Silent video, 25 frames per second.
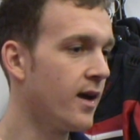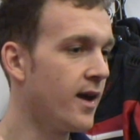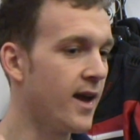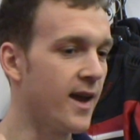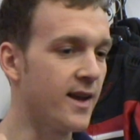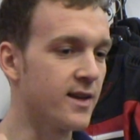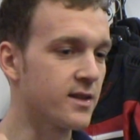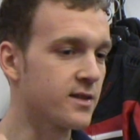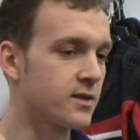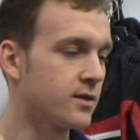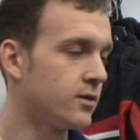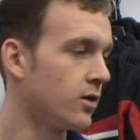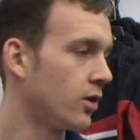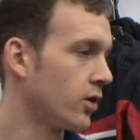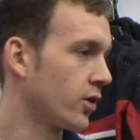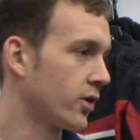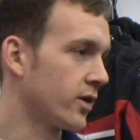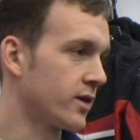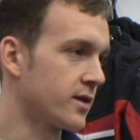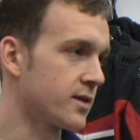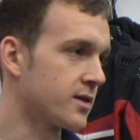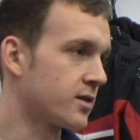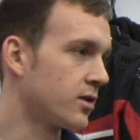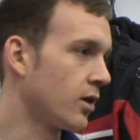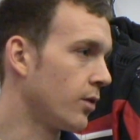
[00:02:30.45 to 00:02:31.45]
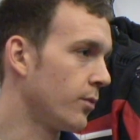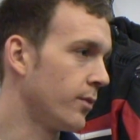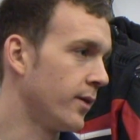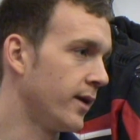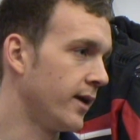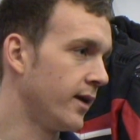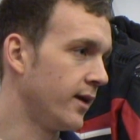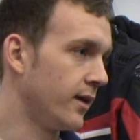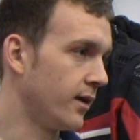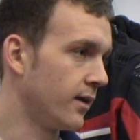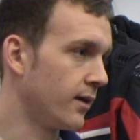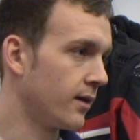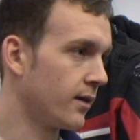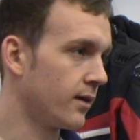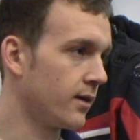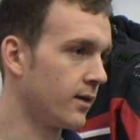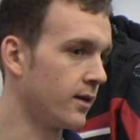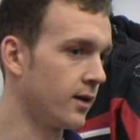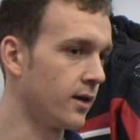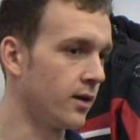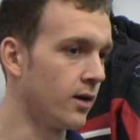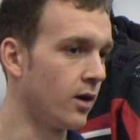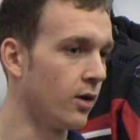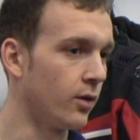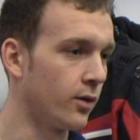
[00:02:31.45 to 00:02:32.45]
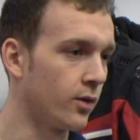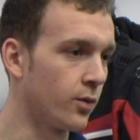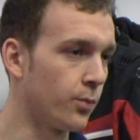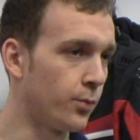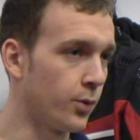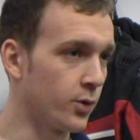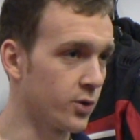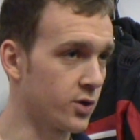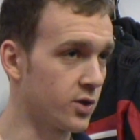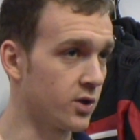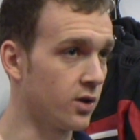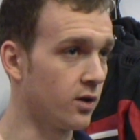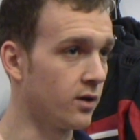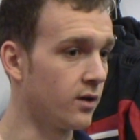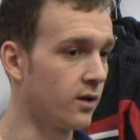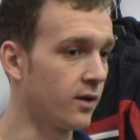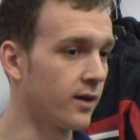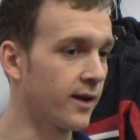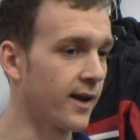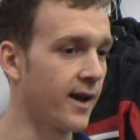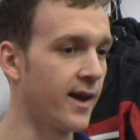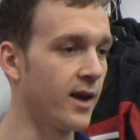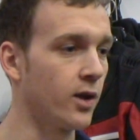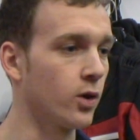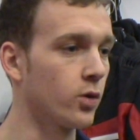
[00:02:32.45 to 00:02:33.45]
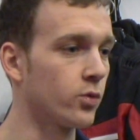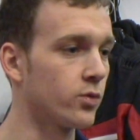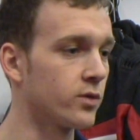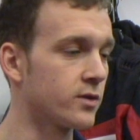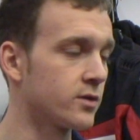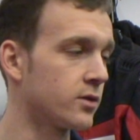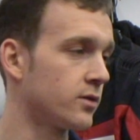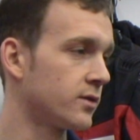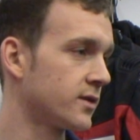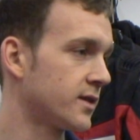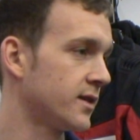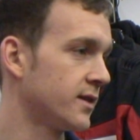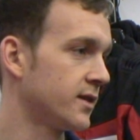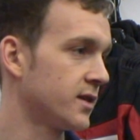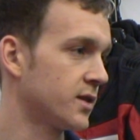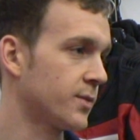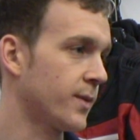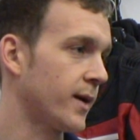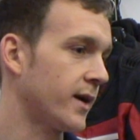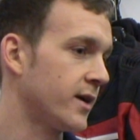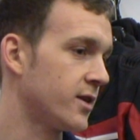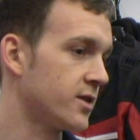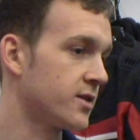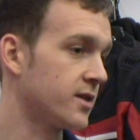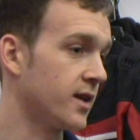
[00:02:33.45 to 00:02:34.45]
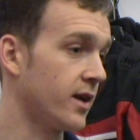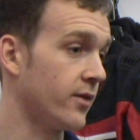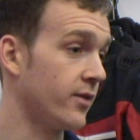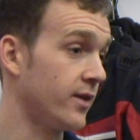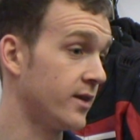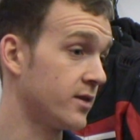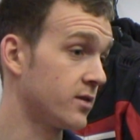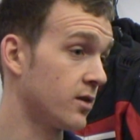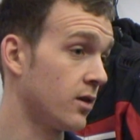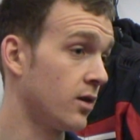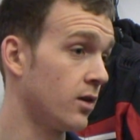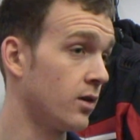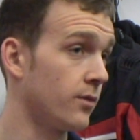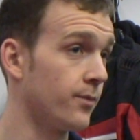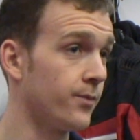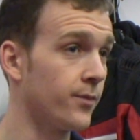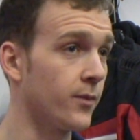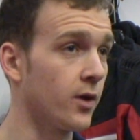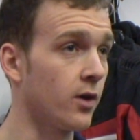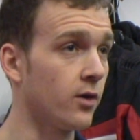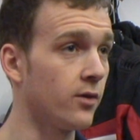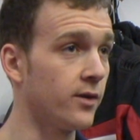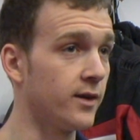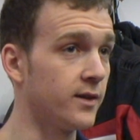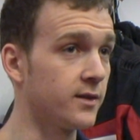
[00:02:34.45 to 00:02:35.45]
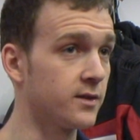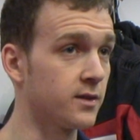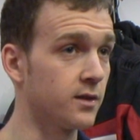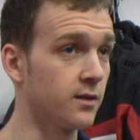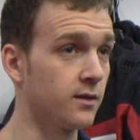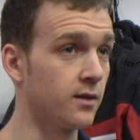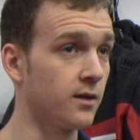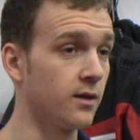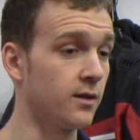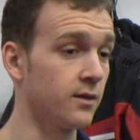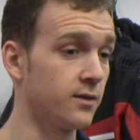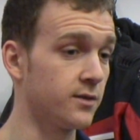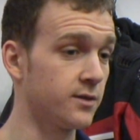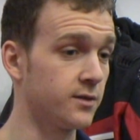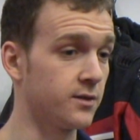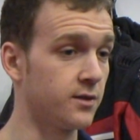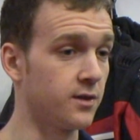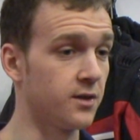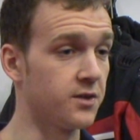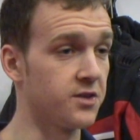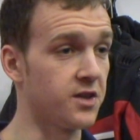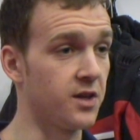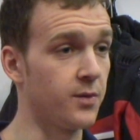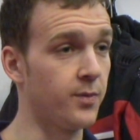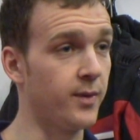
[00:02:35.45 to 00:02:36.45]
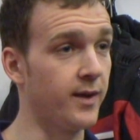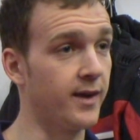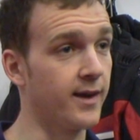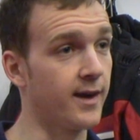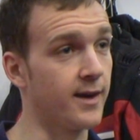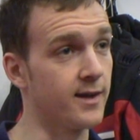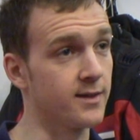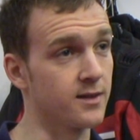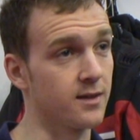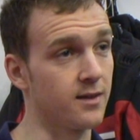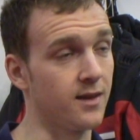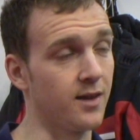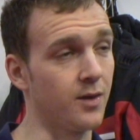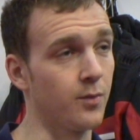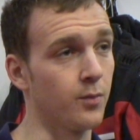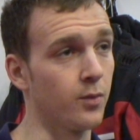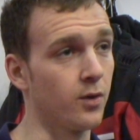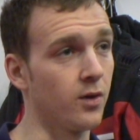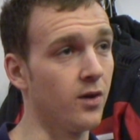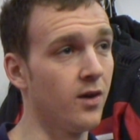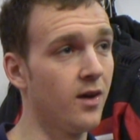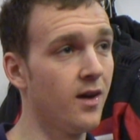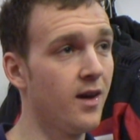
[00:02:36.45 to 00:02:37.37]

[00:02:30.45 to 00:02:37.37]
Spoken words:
It's not going to stop me, pushing on and getting good results in the Spanish series or into the GP guys, I think. But